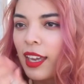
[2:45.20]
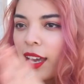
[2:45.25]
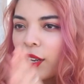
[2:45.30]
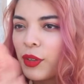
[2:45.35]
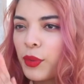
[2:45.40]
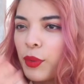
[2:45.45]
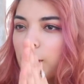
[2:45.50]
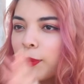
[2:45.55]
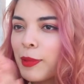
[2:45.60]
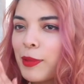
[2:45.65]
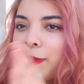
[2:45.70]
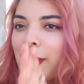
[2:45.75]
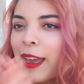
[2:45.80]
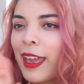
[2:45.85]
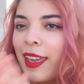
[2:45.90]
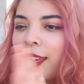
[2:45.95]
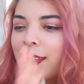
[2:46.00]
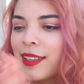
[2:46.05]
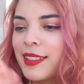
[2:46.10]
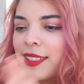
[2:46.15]
Gotta warm up my
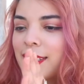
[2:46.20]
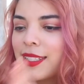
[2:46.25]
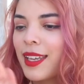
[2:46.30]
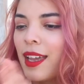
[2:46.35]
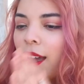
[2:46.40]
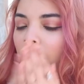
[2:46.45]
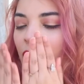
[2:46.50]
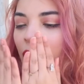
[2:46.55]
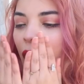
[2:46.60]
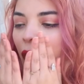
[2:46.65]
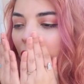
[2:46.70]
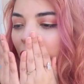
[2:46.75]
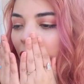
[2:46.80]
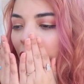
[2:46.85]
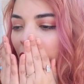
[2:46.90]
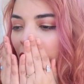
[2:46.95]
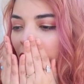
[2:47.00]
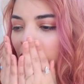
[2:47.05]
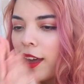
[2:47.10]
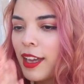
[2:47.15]
hands.
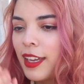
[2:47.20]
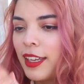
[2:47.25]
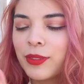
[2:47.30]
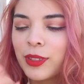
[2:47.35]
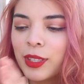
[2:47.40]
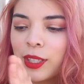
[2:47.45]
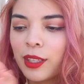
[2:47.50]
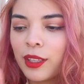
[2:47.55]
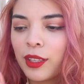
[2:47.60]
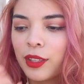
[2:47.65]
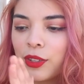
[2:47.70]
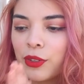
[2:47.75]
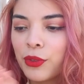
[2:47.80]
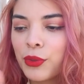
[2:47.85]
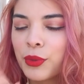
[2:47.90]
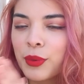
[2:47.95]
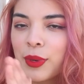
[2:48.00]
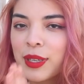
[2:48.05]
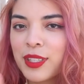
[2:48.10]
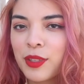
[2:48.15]
I'm not even kidding you,
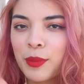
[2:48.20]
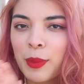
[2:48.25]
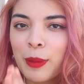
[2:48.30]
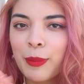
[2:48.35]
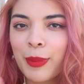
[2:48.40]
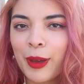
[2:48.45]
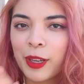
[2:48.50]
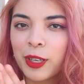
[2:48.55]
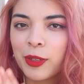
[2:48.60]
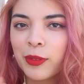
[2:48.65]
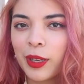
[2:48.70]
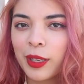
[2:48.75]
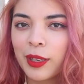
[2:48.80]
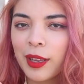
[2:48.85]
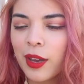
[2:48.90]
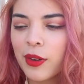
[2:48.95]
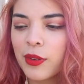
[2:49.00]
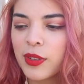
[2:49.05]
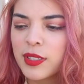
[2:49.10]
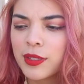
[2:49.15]
the rest of my body right
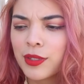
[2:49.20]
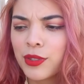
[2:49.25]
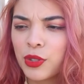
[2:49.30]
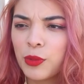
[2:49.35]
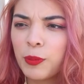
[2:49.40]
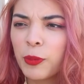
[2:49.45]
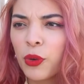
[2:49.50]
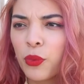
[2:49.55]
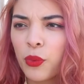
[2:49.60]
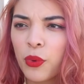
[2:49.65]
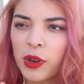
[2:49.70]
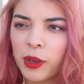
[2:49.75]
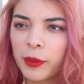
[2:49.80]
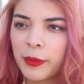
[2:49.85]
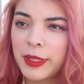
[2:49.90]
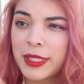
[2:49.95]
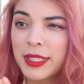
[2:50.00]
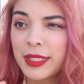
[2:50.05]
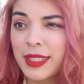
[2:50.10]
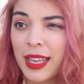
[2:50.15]
now is super warm
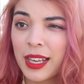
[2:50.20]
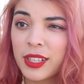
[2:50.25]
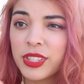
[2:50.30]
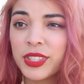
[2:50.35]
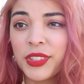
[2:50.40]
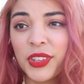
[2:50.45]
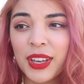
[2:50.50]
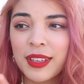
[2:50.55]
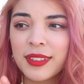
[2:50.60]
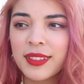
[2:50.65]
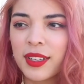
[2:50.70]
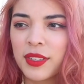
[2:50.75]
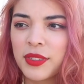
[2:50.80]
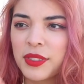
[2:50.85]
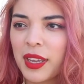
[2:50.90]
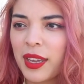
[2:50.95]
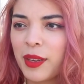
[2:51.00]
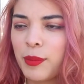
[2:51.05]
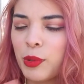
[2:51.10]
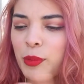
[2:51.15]
because it's actually nice
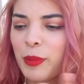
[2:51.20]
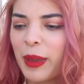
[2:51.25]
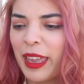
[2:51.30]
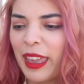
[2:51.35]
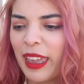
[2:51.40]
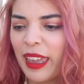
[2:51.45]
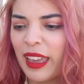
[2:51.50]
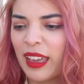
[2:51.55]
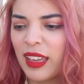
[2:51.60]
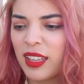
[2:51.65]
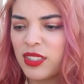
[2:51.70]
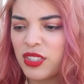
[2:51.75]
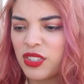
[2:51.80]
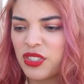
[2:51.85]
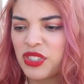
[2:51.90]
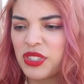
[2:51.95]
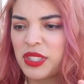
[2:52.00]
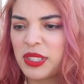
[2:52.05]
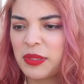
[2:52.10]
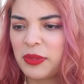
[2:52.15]
outside, but my hands are
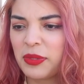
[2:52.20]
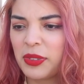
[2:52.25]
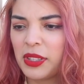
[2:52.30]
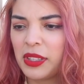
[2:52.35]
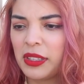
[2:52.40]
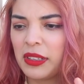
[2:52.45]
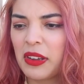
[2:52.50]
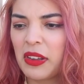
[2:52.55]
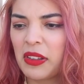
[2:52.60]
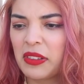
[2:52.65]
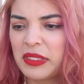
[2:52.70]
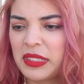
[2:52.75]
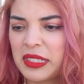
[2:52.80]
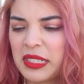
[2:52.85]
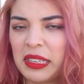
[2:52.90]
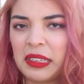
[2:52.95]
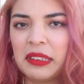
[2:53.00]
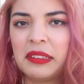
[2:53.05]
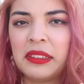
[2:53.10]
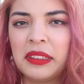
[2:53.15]
just feeling all
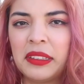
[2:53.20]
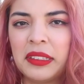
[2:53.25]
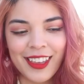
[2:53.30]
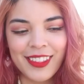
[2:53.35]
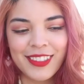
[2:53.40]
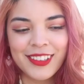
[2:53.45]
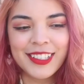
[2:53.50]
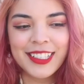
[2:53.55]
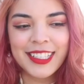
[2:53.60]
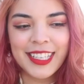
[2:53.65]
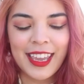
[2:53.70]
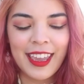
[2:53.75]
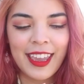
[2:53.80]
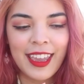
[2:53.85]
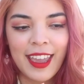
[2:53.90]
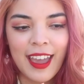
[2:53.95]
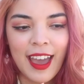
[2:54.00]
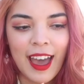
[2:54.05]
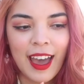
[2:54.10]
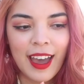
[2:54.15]
tingly. The other
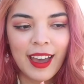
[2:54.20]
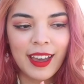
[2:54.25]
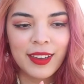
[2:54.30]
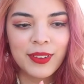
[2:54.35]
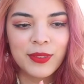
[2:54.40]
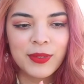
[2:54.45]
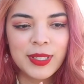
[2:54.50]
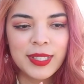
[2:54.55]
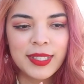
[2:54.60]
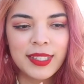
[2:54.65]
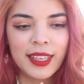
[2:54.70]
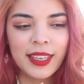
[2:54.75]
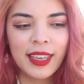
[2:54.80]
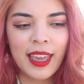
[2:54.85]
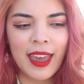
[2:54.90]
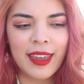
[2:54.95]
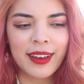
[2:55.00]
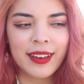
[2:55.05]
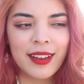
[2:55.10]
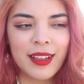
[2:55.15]
day I was
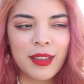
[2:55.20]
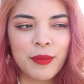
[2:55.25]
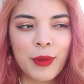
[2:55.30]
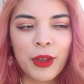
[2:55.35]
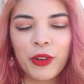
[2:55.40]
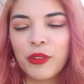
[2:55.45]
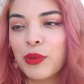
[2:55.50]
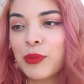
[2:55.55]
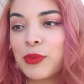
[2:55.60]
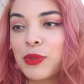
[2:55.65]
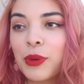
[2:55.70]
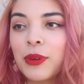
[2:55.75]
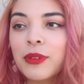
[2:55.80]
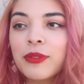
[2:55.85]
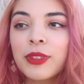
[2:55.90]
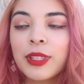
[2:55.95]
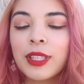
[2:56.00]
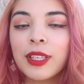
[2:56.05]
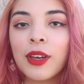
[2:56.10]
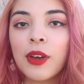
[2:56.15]
like editing my room tour
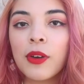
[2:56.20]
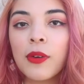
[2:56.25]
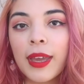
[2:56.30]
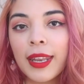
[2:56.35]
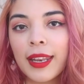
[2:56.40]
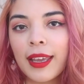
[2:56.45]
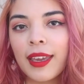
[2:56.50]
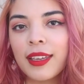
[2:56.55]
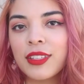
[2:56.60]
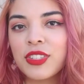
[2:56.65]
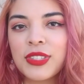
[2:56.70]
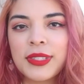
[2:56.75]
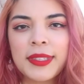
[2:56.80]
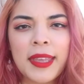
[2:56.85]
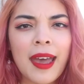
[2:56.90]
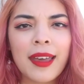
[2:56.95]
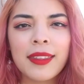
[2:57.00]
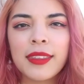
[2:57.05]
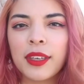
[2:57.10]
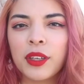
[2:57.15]
video, and I had just
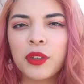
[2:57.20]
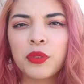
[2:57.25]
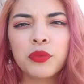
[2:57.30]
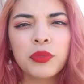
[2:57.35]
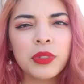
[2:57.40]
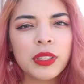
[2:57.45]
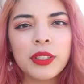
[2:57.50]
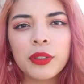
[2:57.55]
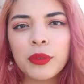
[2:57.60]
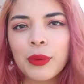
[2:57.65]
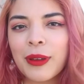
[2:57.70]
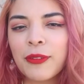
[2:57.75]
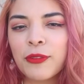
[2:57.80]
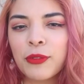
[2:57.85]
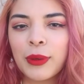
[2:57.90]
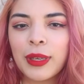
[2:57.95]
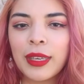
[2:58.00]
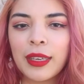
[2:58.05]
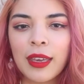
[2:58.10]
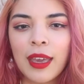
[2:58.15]
had like a really rough
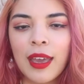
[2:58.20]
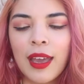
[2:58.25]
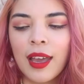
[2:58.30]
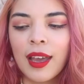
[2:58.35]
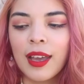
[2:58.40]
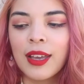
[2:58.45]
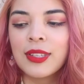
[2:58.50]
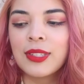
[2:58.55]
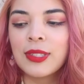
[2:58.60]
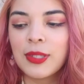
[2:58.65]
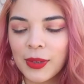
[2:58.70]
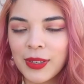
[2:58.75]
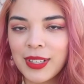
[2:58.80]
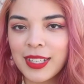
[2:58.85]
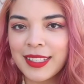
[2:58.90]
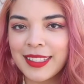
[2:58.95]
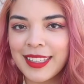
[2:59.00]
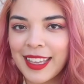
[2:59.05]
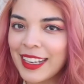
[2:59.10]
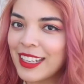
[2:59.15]
week, so I
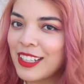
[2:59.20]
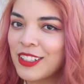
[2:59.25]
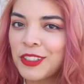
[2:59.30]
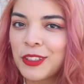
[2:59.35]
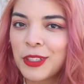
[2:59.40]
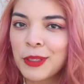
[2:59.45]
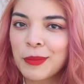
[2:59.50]
decided to